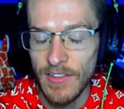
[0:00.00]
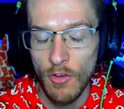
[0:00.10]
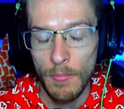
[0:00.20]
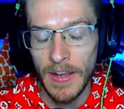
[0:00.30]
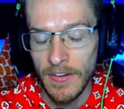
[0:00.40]

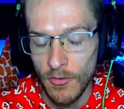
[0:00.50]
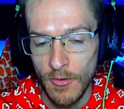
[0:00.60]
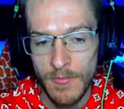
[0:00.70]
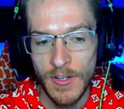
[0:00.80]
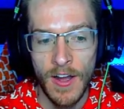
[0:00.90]
link in
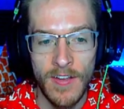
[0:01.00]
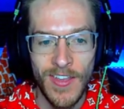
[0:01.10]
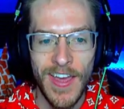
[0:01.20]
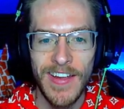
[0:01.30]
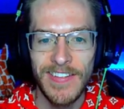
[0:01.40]
description, guys.
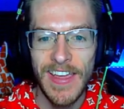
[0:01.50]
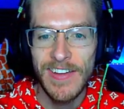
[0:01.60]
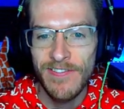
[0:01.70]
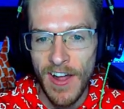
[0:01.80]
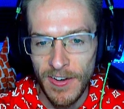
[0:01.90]
Take
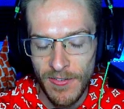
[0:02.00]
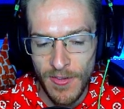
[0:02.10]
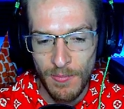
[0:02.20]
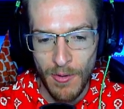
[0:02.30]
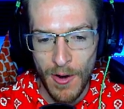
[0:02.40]
advantage of
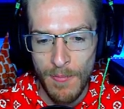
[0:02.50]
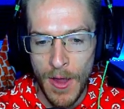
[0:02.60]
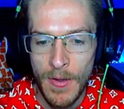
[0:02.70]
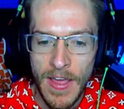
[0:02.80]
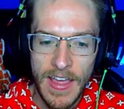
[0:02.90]
this
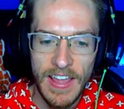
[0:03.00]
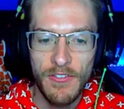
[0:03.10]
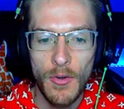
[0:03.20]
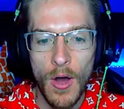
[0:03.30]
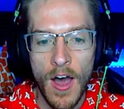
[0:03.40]
promo. If
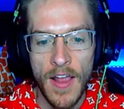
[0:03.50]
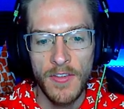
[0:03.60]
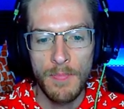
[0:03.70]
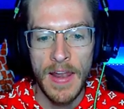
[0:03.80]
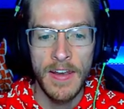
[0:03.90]
you're a high
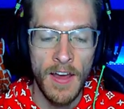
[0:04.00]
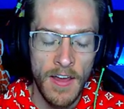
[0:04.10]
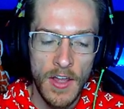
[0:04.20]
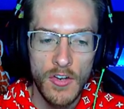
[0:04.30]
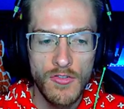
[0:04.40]
spender,
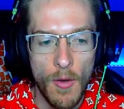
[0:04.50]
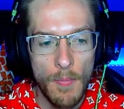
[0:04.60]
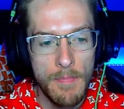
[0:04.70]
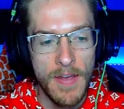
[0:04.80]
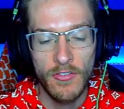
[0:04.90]
drop me
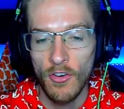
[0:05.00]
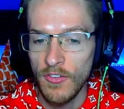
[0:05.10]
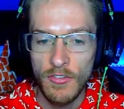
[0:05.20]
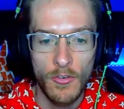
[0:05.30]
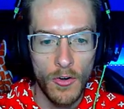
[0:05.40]
a message on
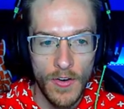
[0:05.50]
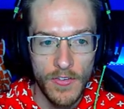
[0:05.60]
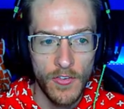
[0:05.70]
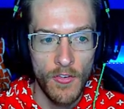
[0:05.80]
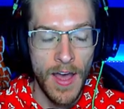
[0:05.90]
Discord or
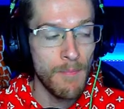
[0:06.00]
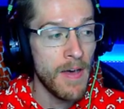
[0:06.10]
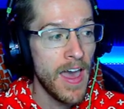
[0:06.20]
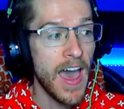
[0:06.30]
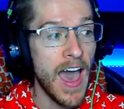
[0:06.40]
Instagram
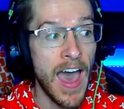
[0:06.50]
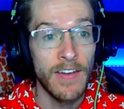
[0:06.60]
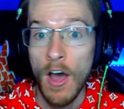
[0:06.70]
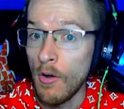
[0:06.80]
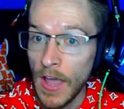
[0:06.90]
and
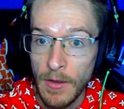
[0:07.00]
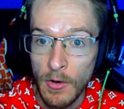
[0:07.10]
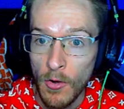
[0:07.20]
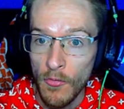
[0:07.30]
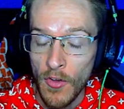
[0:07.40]
I'll get you in
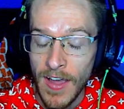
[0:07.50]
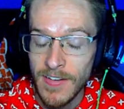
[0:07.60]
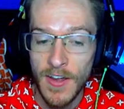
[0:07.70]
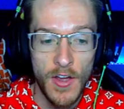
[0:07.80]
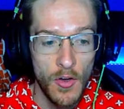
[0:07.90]

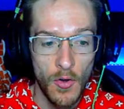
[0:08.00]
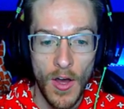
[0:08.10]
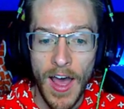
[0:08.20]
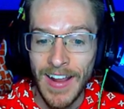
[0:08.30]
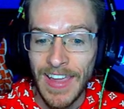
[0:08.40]
contact
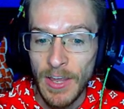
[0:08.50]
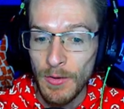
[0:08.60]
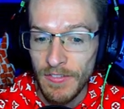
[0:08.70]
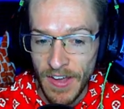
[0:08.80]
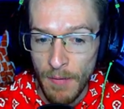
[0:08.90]
and get you in
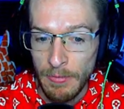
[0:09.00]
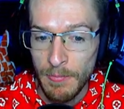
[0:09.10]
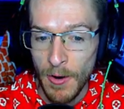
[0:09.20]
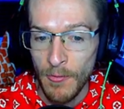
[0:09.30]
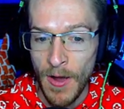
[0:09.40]
the VIP
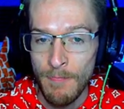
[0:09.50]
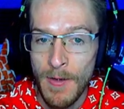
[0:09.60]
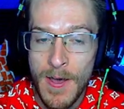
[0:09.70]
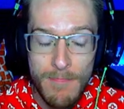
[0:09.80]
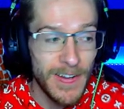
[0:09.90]
program.
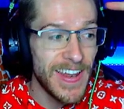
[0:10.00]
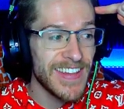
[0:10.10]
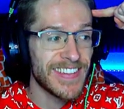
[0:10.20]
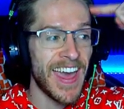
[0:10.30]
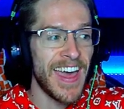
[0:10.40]
But
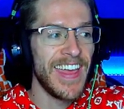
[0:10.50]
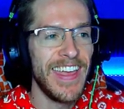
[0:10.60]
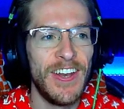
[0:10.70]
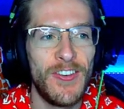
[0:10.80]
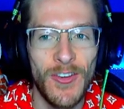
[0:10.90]
let's get
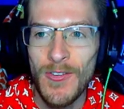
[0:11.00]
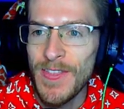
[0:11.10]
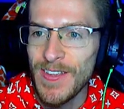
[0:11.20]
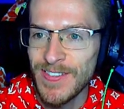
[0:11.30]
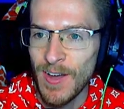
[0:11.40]
into
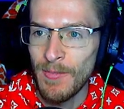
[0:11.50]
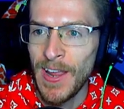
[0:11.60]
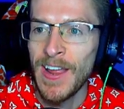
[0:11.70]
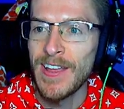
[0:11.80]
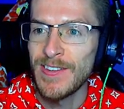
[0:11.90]
the
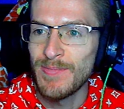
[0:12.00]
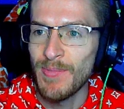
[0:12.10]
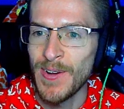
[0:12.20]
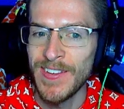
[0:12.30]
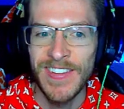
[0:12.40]
summoning
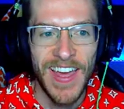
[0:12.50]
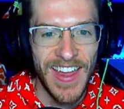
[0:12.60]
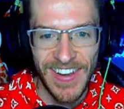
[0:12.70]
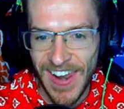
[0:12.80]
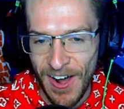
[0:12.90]
sprees now,